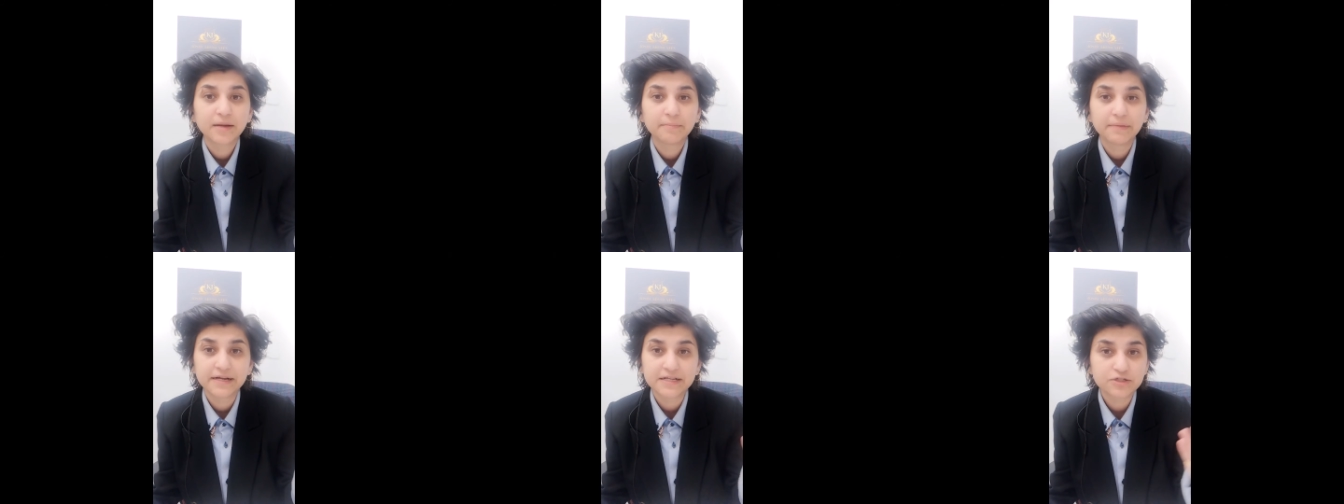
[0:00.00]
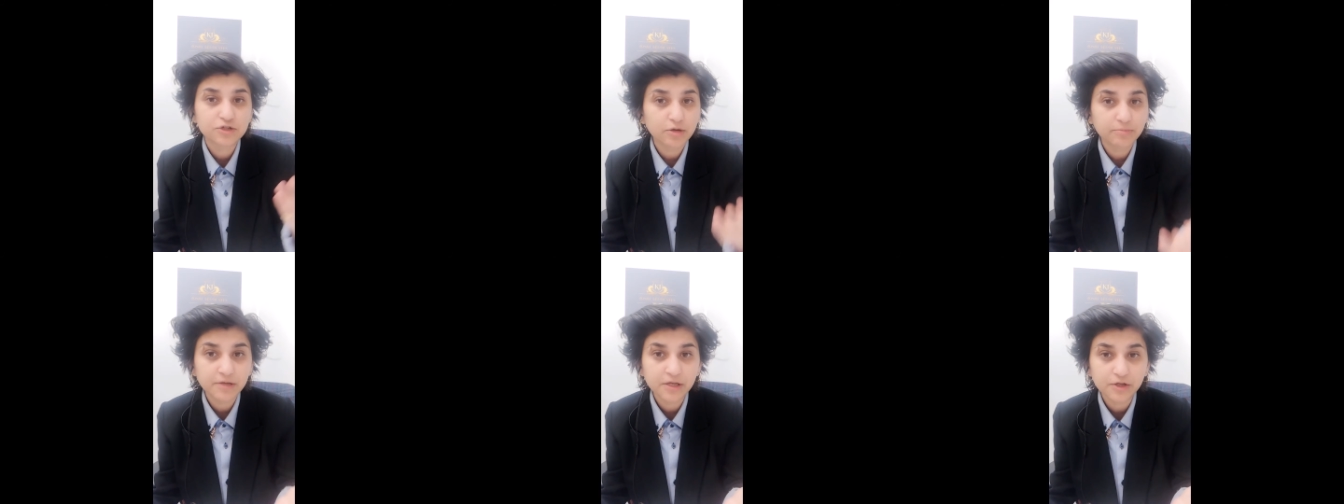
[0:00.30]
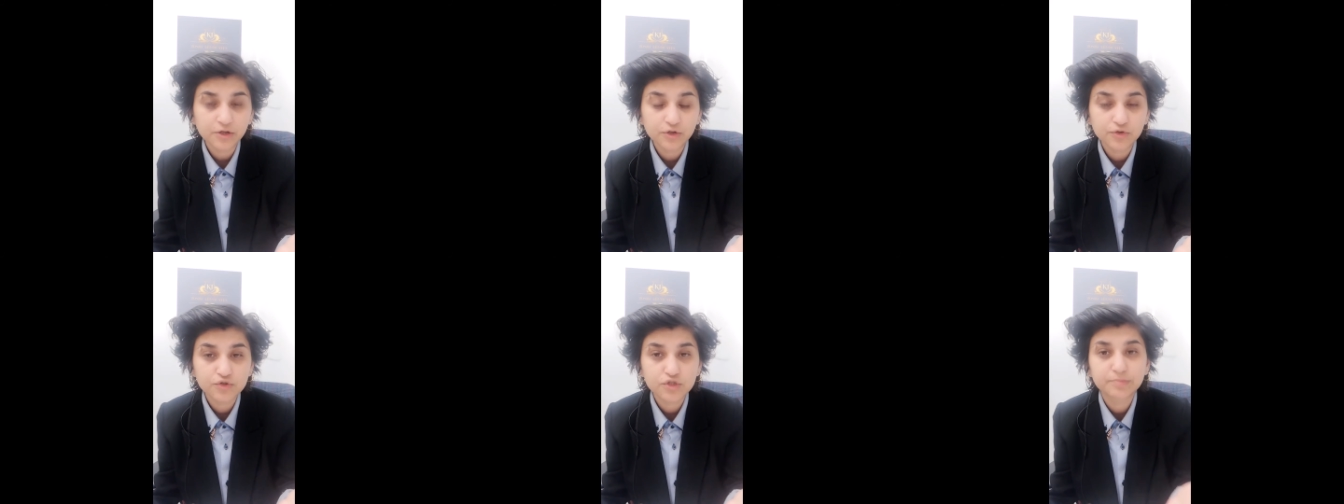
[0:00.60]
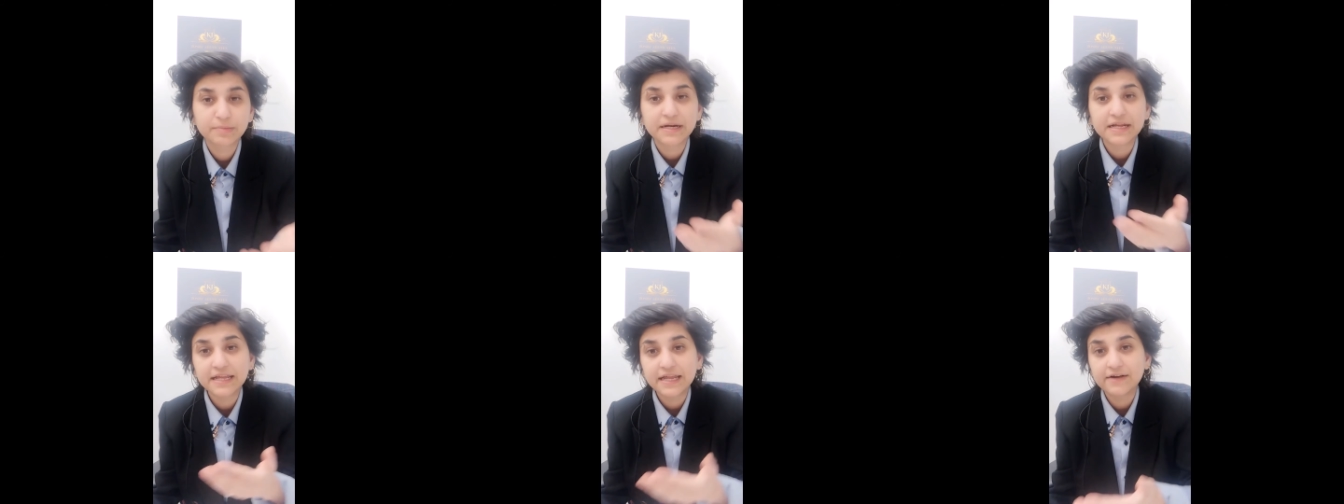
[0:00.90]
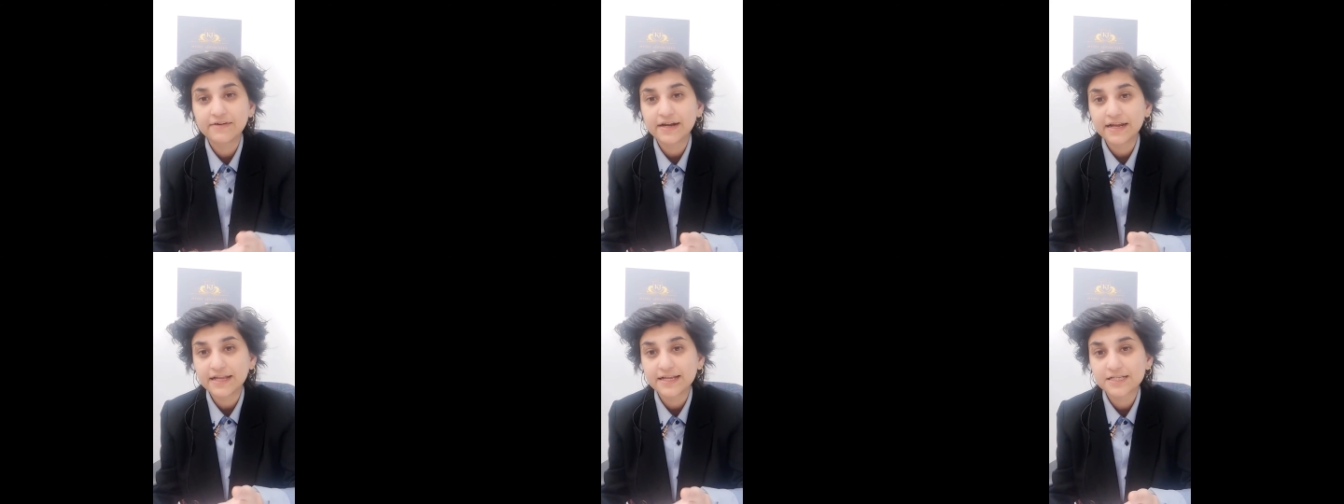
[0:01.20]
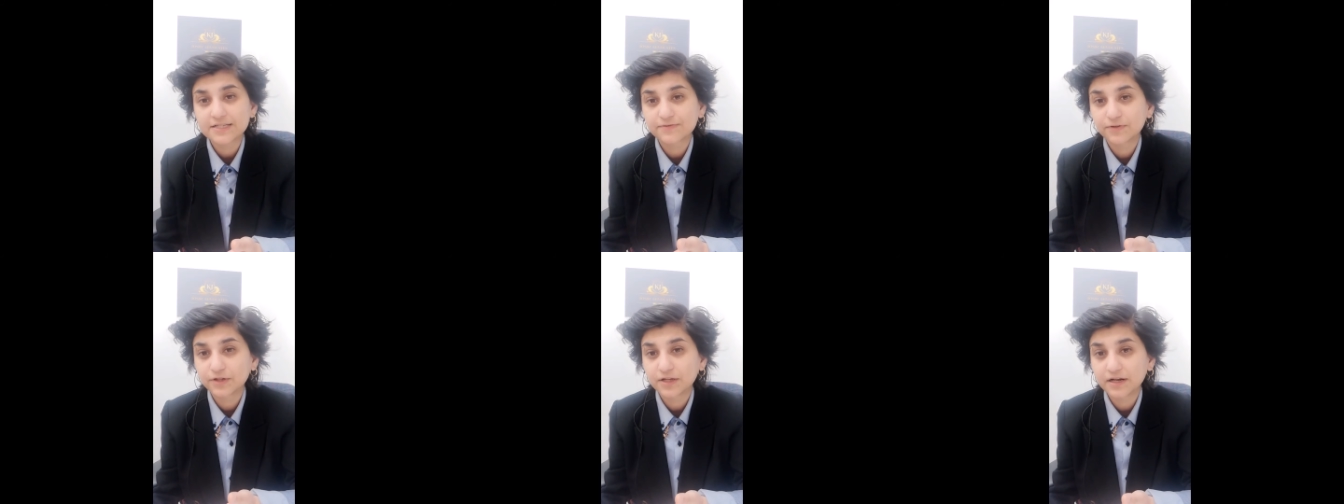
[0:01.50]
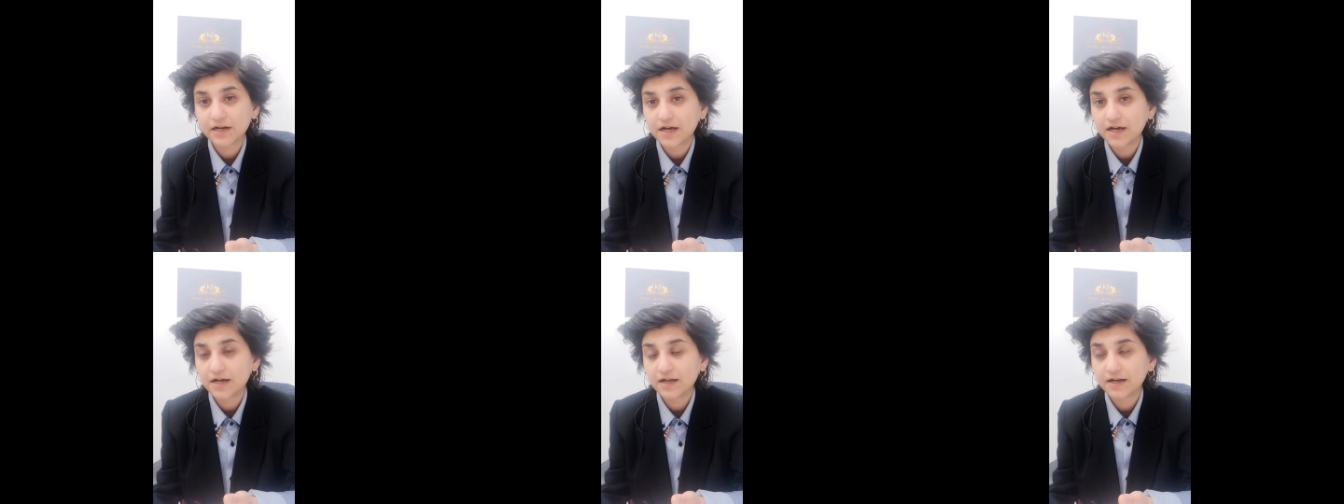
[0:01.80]
but it's not being used, but here it is for the
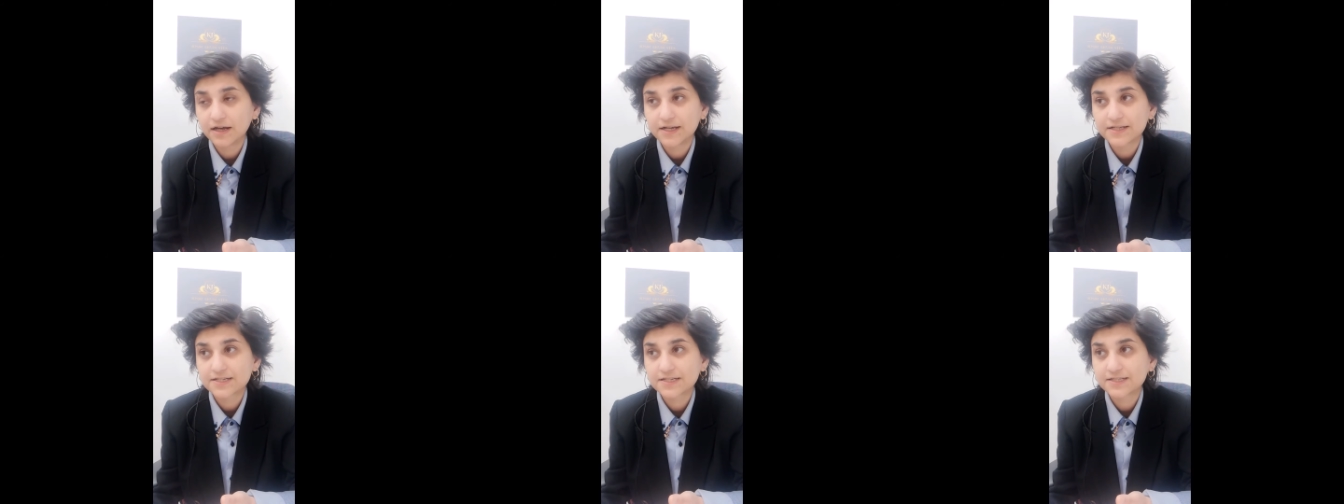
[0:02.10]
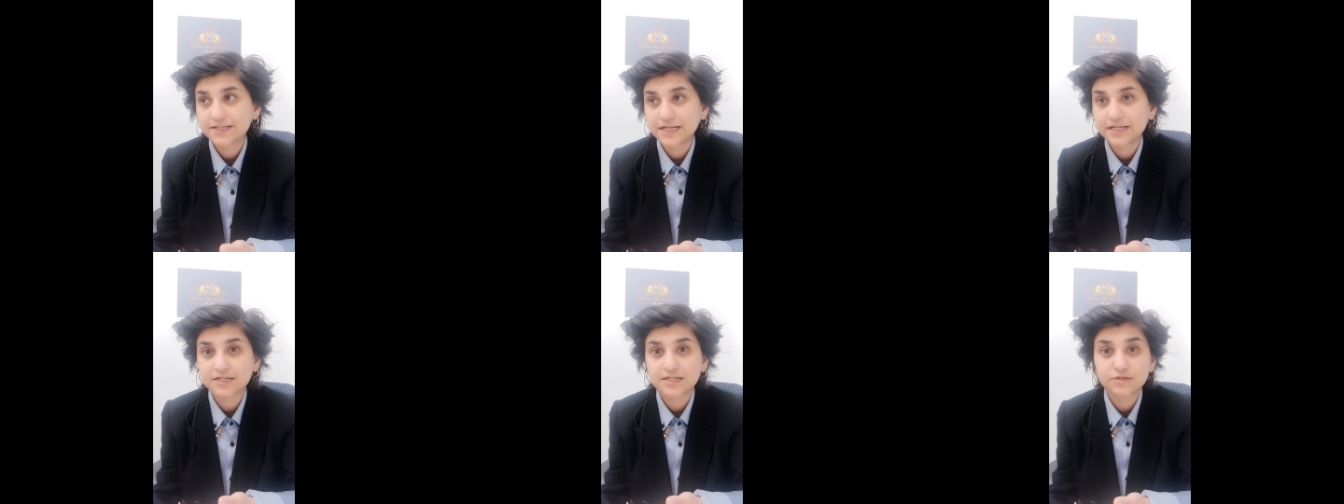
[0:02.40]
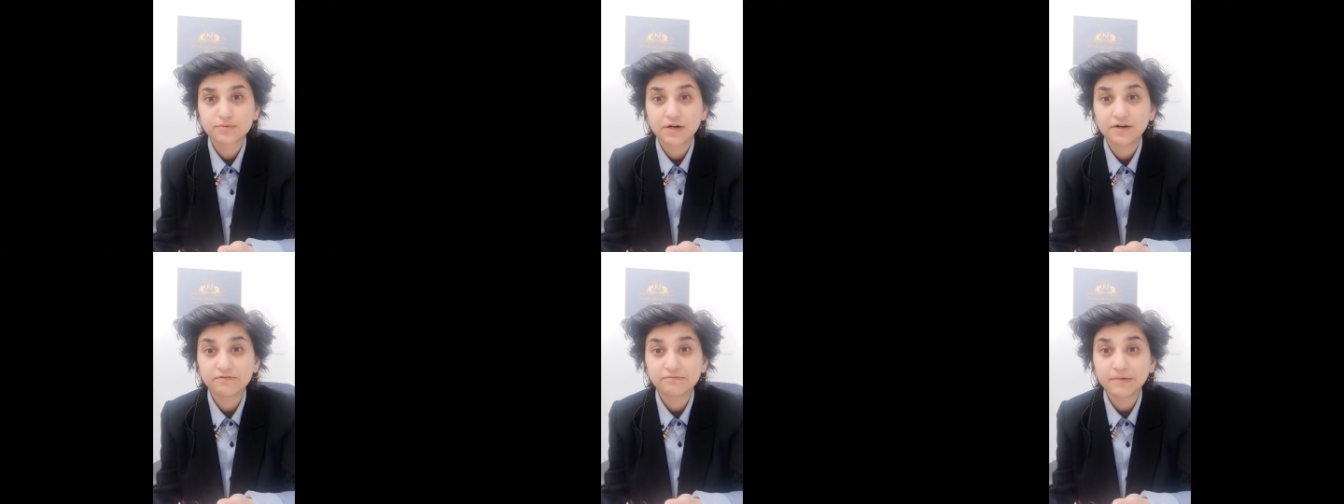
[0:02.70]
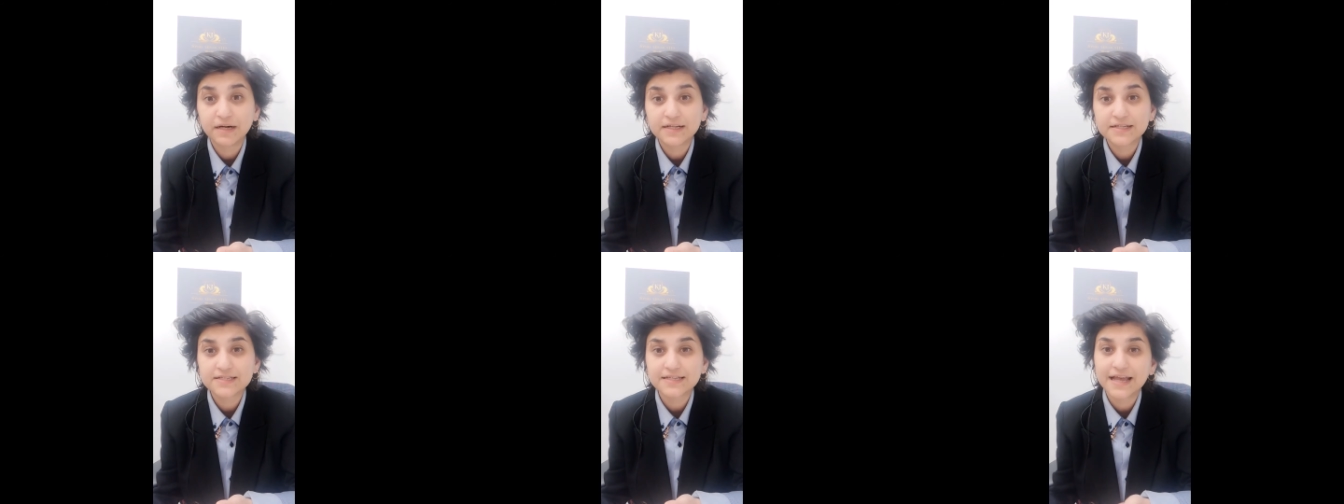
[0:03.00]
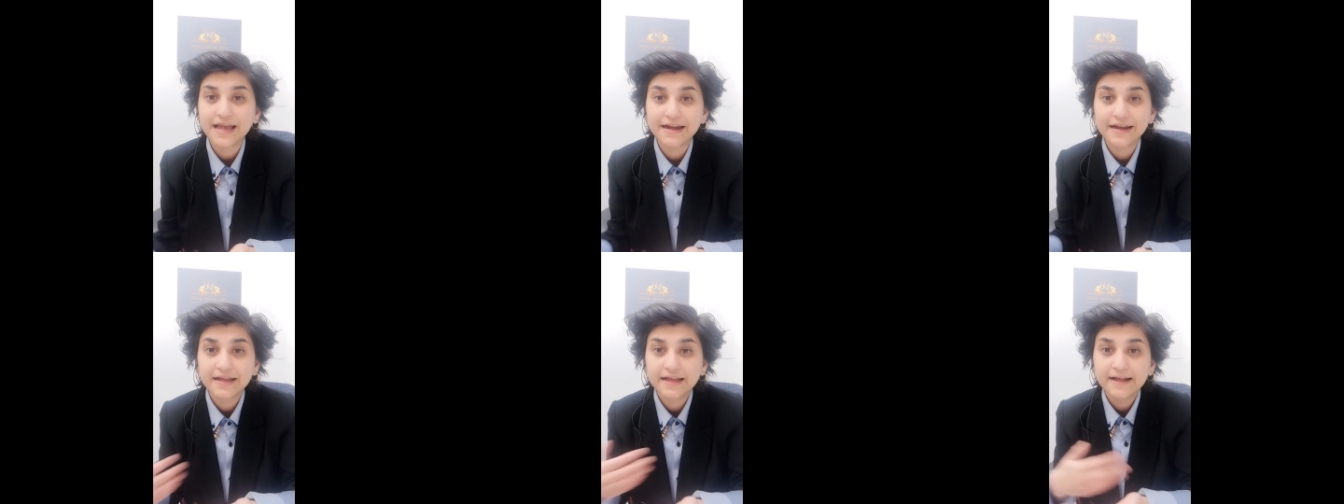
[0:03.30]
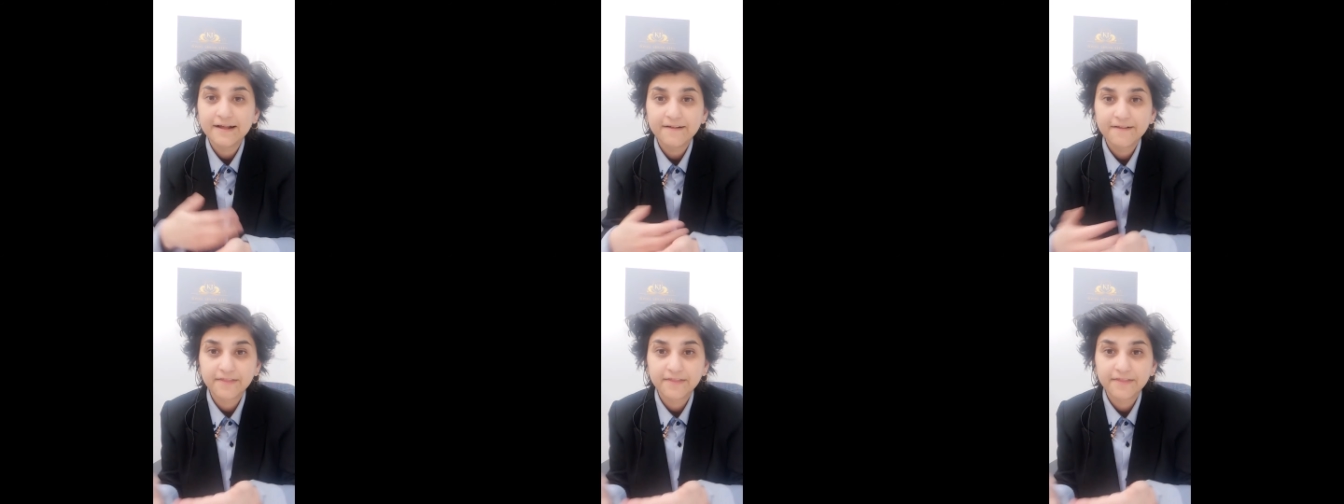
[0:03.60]
last six to 12 months and